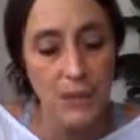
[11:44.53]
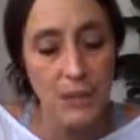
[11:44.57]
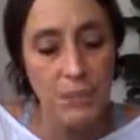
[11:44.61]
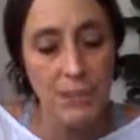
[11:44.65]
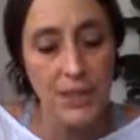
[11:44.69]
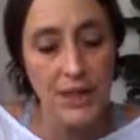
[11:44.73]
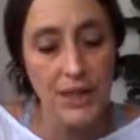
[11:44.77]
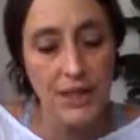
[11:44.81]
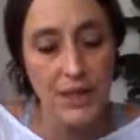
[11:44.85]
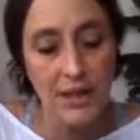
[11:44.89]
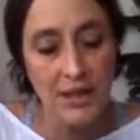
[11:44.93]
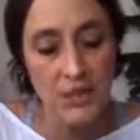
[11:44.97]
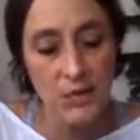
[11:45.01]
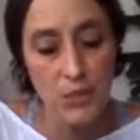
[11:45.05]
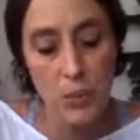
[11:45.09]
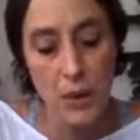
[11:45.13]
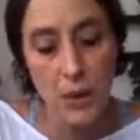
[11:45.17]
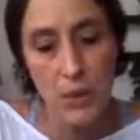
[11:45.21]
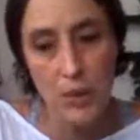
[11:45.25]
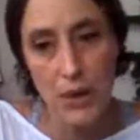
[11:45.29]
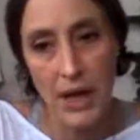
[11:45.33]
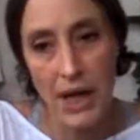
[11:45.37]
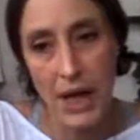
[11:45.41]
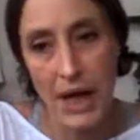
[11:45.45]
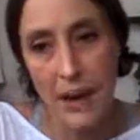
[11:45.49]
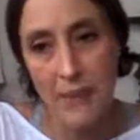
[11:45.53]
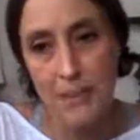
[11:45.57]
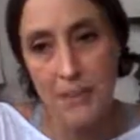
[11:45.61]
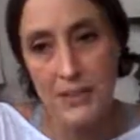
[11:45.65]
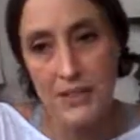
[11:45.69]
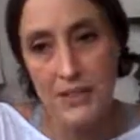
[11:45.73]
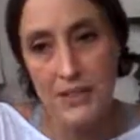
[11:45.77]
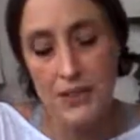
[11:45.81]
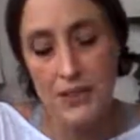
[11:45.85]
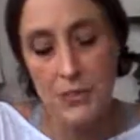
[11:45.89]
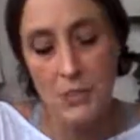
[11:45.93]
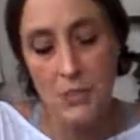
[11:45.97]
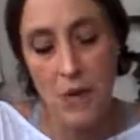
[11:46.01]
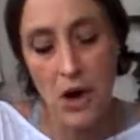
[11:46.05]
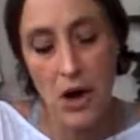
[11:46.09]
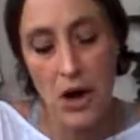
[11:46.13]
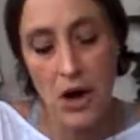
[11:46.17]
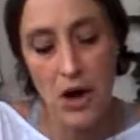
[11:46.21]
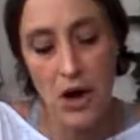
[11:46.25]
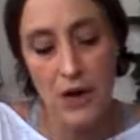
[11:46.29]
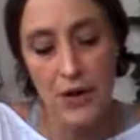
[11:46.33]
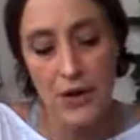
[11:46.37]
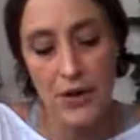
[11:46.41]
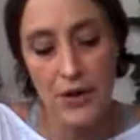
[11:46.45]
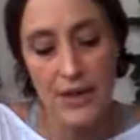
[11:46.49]
Because what will happen
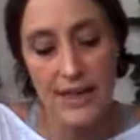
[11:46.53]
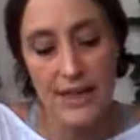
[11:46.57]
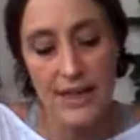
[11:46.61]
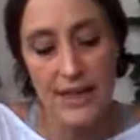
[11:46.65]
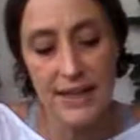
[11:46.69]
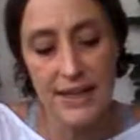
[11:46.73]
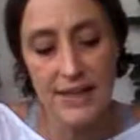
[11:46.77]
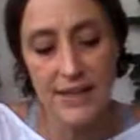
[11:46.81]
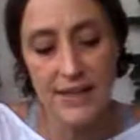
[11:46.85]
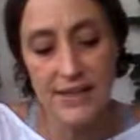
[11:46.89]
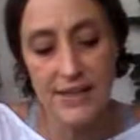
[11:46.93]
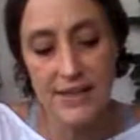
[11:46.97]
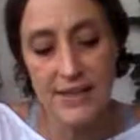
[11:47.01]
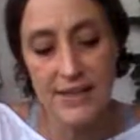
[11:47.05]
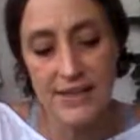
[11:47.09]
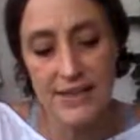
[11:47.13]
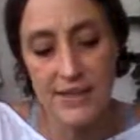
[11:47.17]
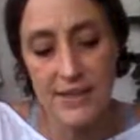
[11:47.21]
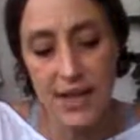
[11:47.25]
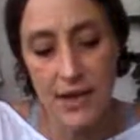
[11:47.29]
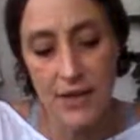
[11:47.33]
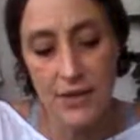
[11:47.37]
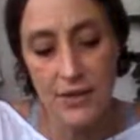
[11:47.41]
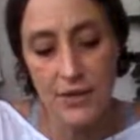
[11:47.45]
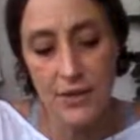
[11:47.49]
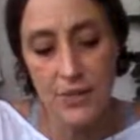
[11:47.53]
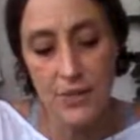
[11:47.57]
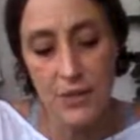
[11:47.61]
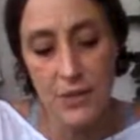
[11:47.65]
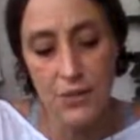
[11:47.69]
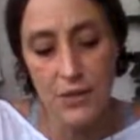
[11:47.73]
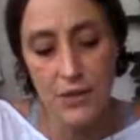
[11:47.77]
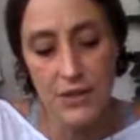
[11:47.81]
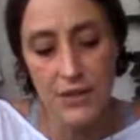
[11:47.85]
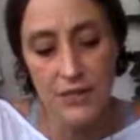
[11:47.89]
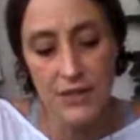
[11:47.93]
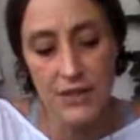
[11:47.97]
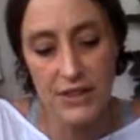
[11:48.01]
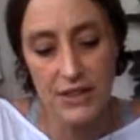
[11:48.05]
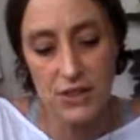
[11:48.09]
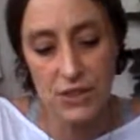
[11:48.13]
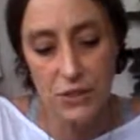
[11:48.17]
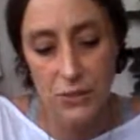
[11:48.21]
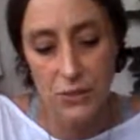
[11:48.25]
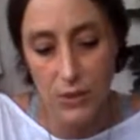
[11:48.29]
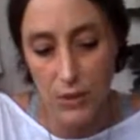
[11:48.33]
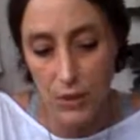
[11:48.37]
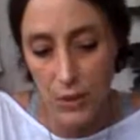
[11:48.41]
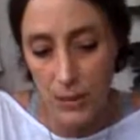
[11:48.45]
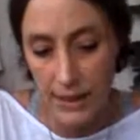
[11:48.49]
tomorrow is Saturn will move
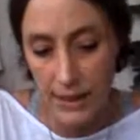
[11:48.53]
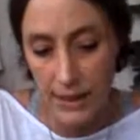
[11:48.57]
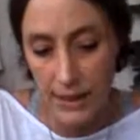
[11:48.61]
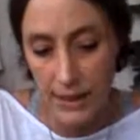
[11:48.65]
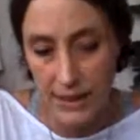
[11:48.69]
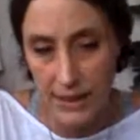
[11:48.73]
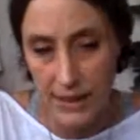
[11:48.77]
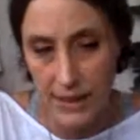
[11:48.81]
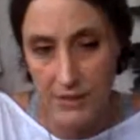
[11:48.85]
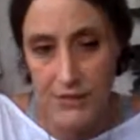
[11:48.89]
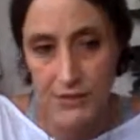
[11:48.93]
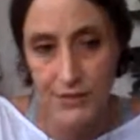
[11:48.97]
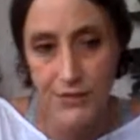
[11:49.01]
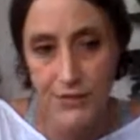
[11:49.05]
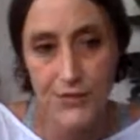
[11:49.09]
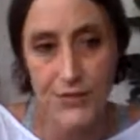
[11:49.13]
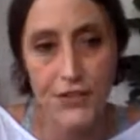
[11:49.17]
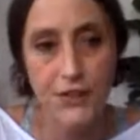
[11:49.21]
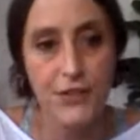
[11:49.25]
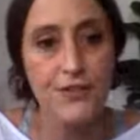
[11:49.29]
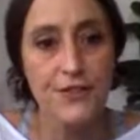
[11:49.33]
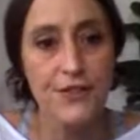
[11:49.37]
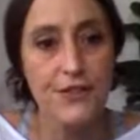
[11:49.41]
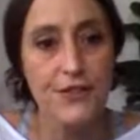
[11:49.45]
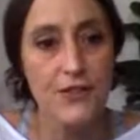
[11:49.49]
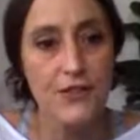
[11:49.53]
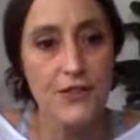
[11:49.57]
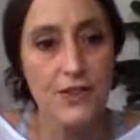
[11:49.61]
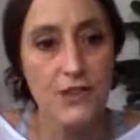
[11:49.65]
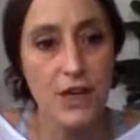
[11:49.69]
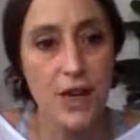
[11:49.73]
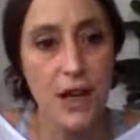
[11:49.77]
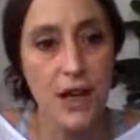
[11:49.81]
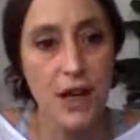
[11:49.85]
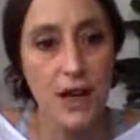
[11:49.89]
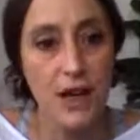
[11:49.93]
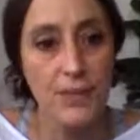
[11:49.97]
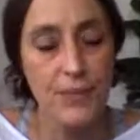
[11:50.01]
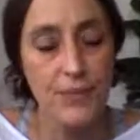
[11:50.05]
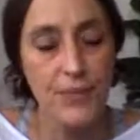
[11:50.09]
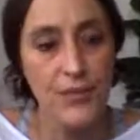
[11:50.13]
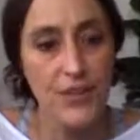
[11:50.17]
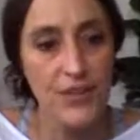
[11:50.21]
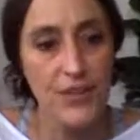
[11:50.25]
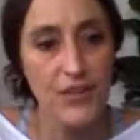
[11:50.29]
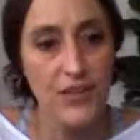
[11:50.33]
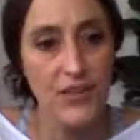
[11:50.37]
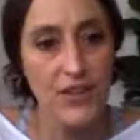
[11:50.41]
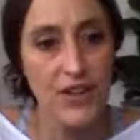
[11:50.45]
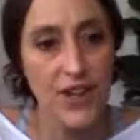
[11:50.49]
into Aquarius for the first time
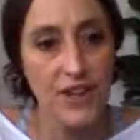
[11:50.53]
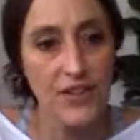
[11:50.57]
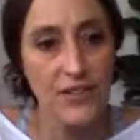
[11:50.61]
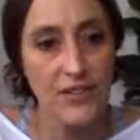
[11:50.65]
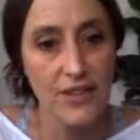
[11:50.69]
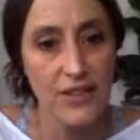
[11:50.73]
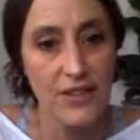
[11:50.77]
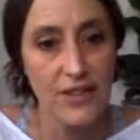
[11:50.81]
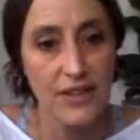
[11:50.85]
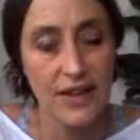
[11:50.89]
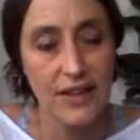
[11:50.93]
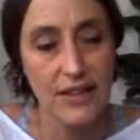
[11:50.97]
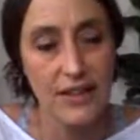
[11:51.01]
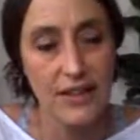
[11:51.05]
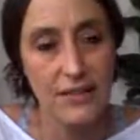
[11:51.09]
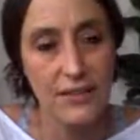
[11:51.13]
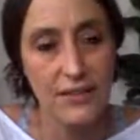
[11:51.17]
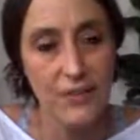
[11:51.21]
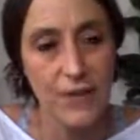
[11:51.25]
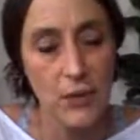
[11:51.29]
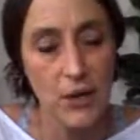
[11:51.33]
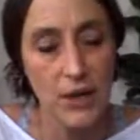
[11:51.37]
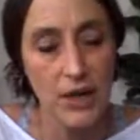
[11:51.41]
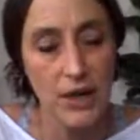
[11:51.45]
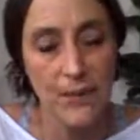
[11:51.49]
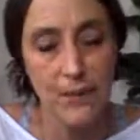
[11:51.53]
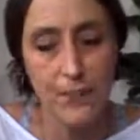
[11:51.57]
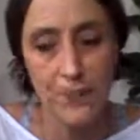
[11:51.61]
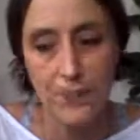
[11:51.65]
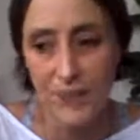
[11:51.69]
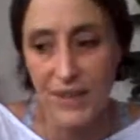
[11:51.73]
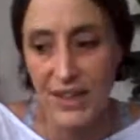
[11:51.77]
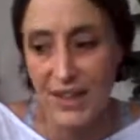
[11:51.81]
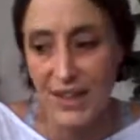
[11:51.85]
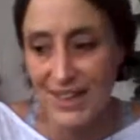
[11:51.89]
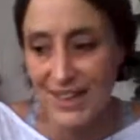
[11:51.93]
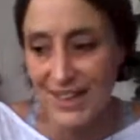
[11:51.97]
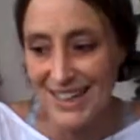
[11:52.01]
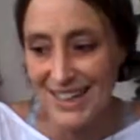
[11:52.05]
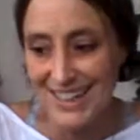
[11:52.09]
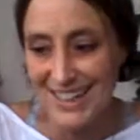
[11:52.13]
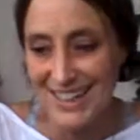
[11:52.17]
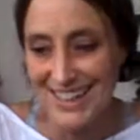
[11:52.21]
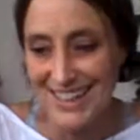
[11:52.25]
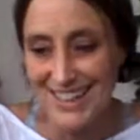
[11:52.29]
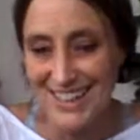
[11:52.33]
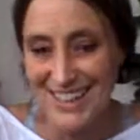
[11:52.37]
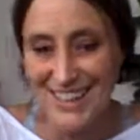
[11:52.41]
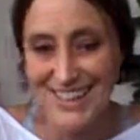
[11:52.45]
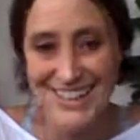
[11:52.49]
since 1994.
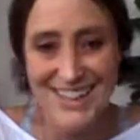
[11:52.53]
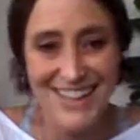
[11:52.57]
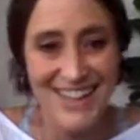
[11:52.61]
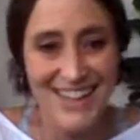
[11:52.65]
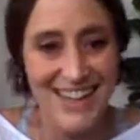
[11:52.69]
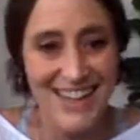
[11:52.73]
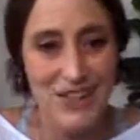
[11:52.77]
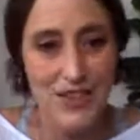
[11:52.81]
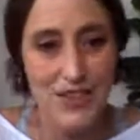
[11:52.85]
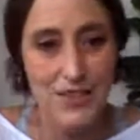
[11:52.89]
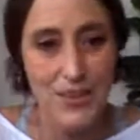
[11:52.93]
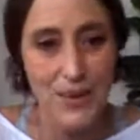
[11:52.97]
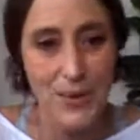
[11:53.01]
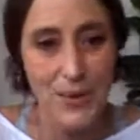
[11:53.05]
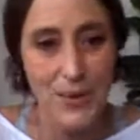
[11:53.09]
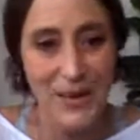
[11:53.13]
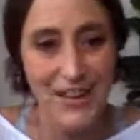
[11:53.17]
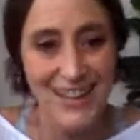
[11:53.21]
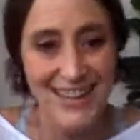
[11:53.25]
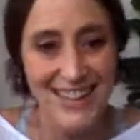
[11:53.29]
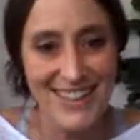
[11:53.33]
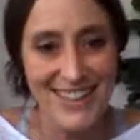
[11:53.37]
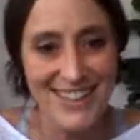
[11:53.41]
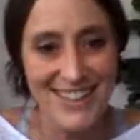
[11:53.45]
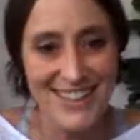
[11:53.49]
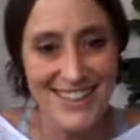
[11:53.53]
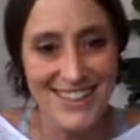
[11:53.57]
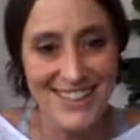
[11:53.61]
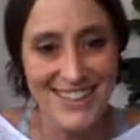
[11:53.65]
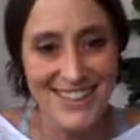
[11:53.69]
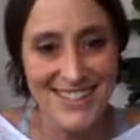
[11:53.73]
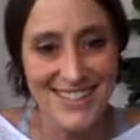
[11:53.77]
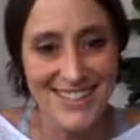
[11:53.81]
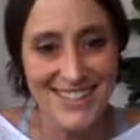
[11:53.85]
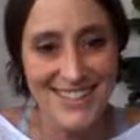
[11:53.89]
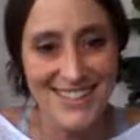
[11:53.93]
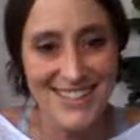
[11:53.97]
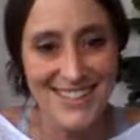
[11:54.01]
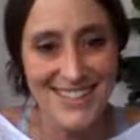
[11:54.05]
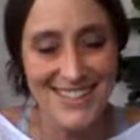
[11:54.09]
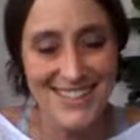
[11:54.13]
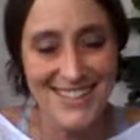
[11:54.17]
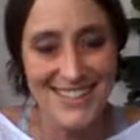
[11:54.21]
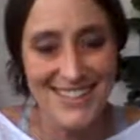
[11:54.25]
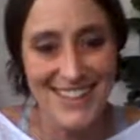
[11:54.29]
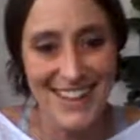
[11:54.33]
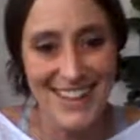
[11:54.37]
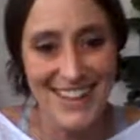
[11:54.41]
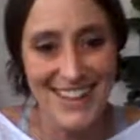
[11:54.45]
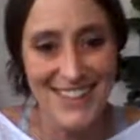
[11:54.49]
And it's the age of Aquarius.
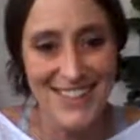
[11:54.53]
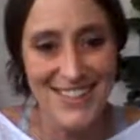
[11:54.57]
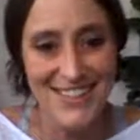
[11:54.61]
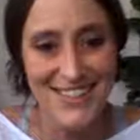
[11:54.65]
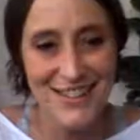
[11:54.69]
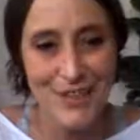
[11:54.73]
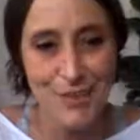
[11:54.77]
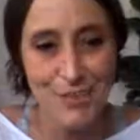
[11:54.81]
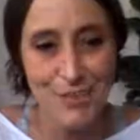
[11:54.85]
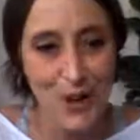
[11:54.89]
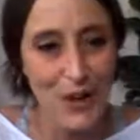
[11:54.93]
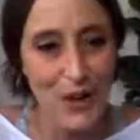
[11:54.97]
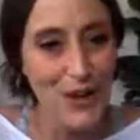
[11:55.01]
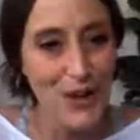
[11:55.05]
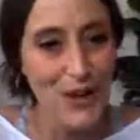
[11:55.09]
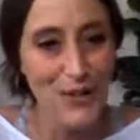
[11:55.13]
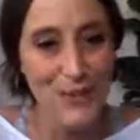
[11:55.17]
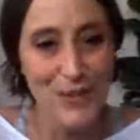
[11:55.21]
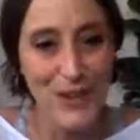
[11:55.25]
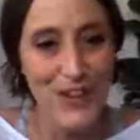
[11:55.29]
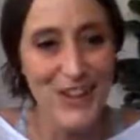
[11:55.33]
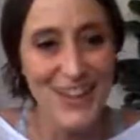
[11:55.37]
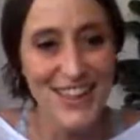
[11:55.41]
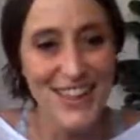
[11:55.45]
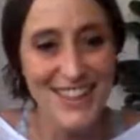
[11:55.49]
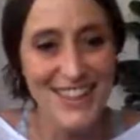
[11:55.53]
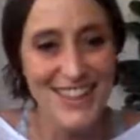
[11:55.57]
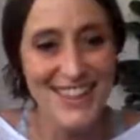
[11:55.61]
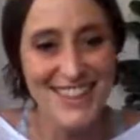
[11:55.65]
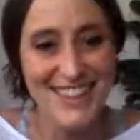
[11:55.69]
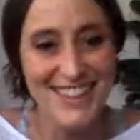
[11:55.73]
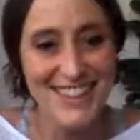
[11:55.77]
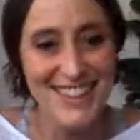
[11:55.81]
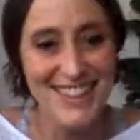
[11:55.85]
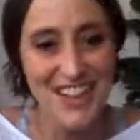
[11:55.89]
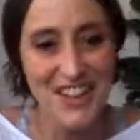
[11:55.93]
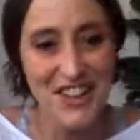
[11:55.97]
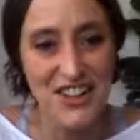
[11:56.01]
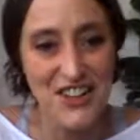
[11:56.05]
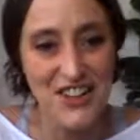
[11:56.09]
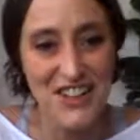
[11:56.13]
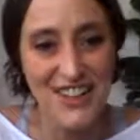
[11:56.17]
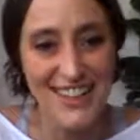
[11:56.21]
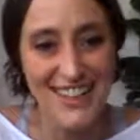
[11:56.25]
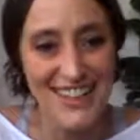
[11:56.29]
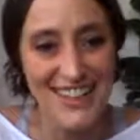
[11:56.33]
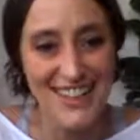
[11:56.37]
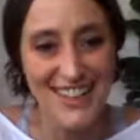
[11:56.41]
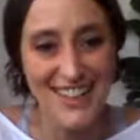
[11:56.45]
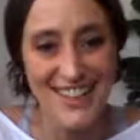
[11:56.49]
Like tomorrow morning is
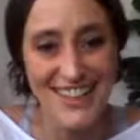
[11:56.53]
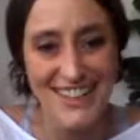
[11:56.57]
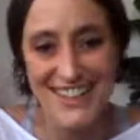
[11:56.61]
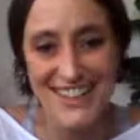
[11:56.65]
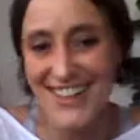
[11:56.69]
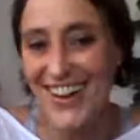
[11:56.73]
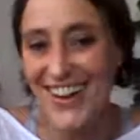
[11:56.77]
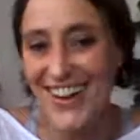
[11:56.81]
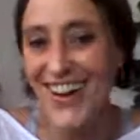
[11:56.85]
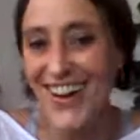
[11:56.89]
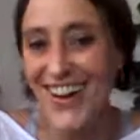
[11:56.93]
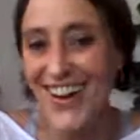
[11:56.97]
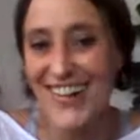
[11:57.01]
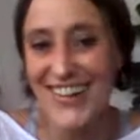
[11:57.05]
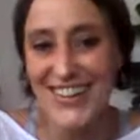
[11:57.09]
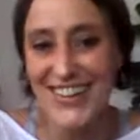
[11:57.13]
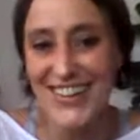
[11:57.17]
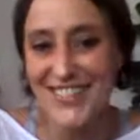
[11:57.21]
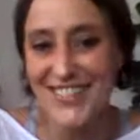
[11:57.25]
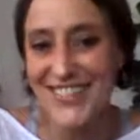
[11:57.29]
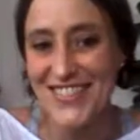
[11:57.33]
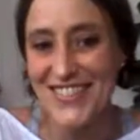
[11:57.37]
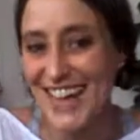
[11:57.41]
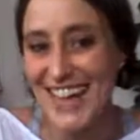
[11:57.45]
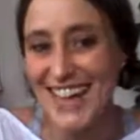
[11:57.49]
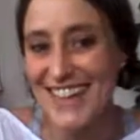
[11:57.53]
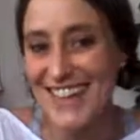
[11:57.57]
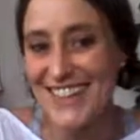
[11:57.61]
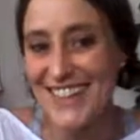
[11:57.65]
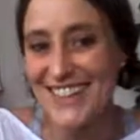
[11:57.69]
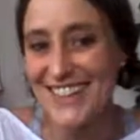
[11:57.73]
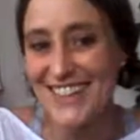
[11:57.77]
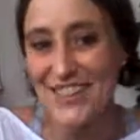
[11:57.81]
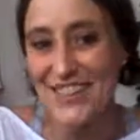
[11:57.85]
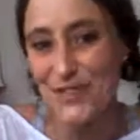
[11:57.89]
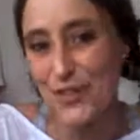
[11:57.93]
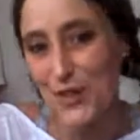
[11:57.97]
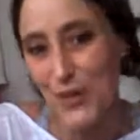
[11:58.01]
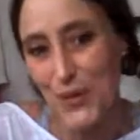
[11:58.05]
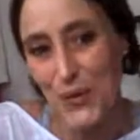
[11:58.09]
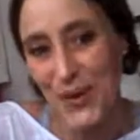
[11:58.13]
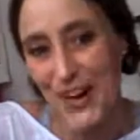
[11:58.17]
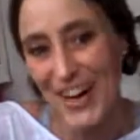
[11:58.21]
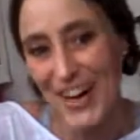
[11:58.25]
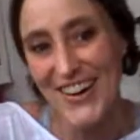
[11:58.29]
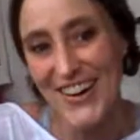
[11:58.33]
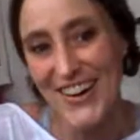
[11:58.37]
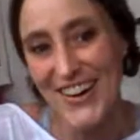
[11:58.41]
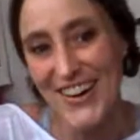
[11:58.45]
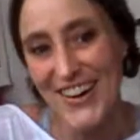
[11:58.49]
literally the dawn of the age of
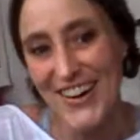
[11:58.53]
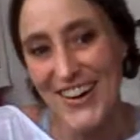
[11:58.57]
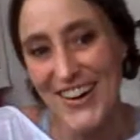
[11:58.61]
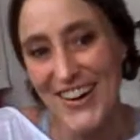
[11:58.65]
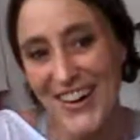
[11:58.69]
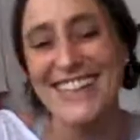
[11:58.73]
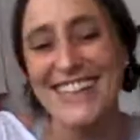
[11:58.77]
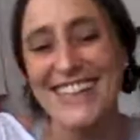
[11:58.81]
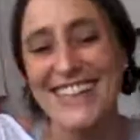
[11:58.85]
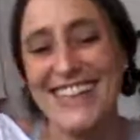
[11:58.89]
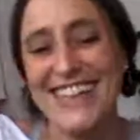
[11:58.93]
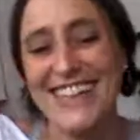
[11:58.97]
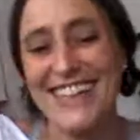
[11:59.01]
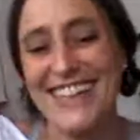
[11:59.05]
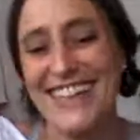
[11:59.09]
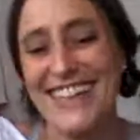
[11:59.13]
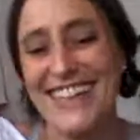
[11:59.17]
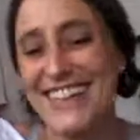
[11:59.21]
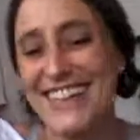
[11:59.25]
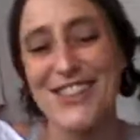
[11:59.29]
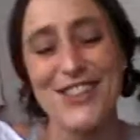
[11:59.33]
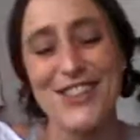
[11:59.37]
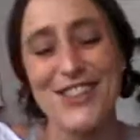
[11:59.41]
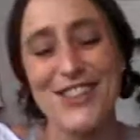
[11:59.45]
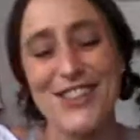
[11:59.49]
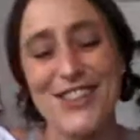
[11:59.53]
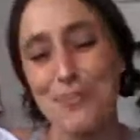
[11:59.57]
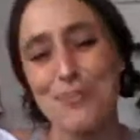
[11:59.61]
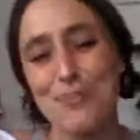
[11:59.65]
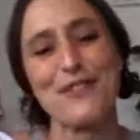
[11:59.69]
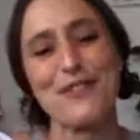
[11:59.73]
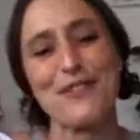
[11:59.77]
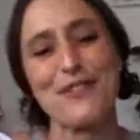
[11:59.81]
Aquarius. And it's